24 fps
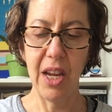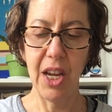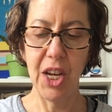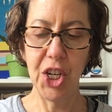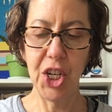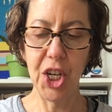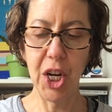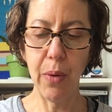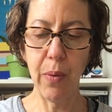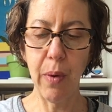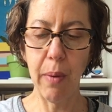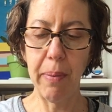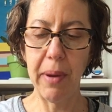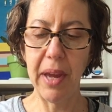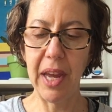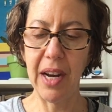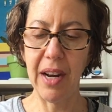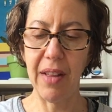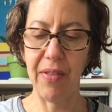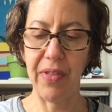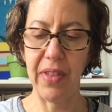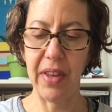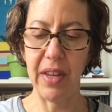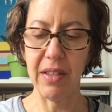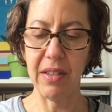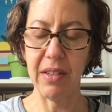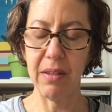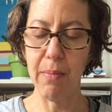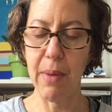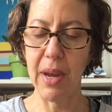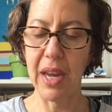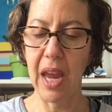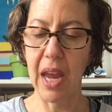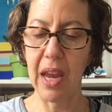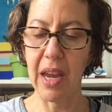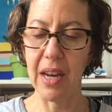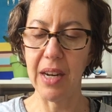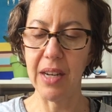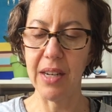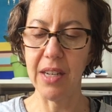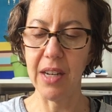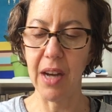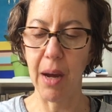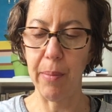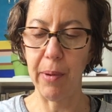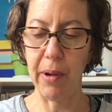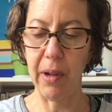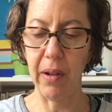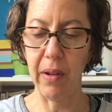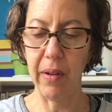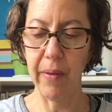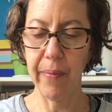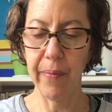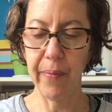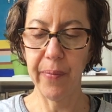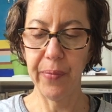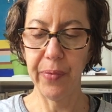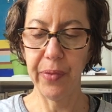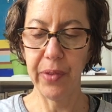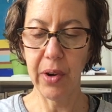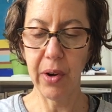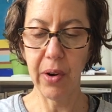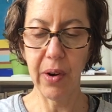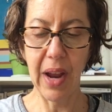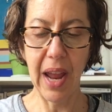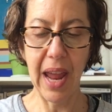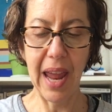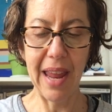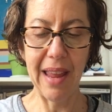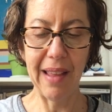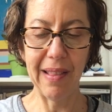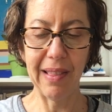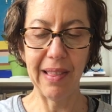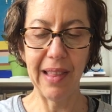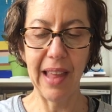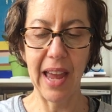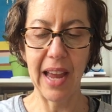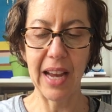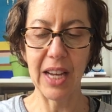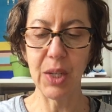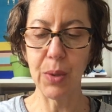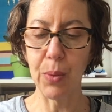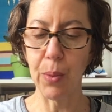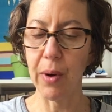She repeated this, making it double. Her 8 legs